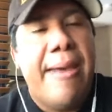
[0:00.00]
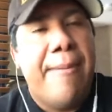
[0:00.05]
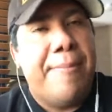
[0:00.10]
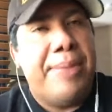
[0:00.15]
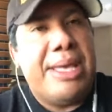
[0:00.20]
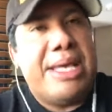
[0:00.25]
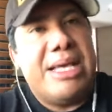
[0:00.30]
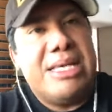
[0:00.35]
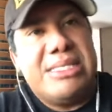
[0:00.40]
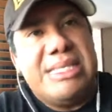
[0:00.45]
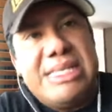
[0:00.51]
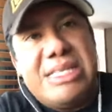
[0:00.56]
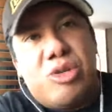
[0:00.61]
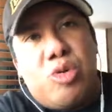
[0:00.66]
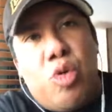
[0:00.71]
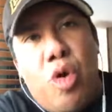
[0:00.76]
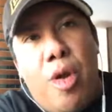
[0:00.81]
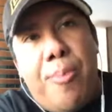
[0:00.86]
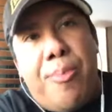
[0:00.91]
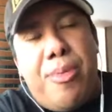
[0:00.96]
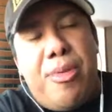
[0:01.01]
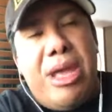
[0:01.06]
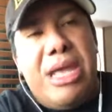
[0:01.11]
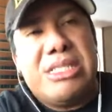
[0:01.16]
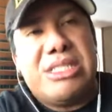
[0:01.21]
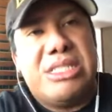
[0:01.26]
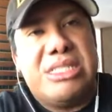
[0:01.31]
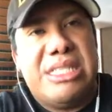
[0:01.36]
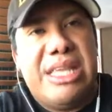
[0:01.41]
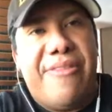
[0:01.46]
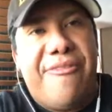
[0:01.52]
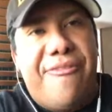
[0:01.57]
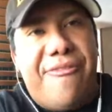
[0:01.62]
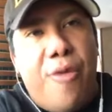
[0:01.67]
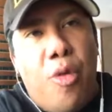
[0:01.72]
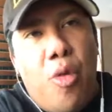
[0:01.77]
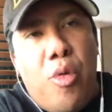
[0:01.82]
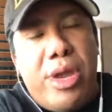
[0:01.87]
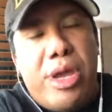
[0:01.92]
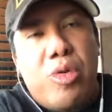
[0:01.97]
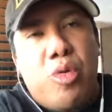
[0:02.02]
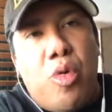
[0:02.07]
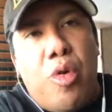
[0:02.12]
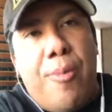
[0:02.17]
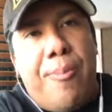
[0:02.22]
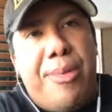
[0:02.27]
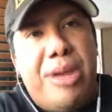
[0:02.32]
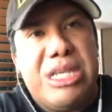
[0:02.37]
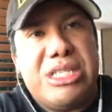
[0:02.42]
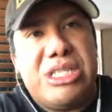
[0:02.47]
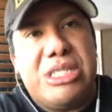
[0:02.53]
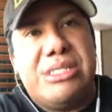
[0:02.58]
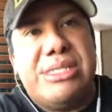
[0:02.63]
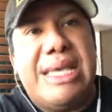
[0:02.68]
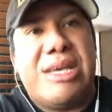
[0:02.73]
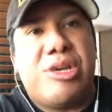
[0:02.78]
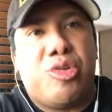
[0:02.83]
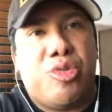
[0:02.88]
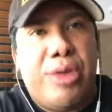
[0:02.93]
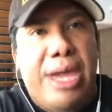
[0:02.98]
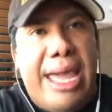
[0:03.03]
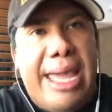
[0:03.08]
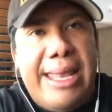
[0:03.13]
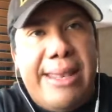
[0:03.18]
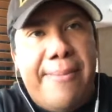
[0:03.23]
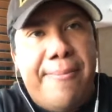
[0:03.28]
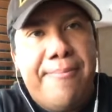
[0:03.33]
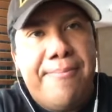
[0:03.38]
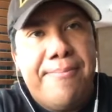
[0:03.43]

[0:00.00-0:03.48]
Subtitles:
Because these corporations, these foreign corporations they create,